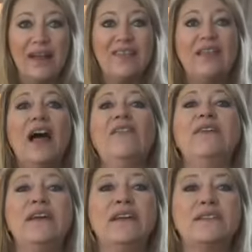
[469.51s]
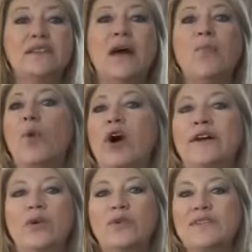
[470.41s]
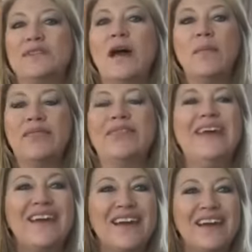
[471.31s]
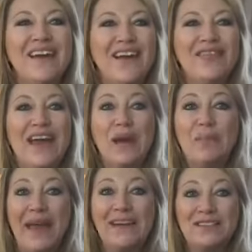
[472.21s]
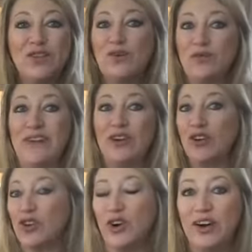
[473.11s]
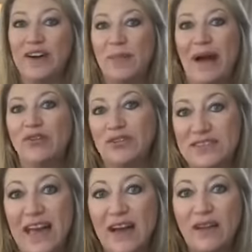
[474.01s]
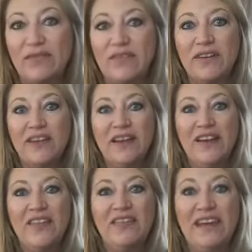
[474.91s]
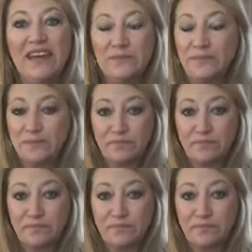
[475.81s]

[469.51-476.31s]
loving someone or something that makes you feel good about yourself, then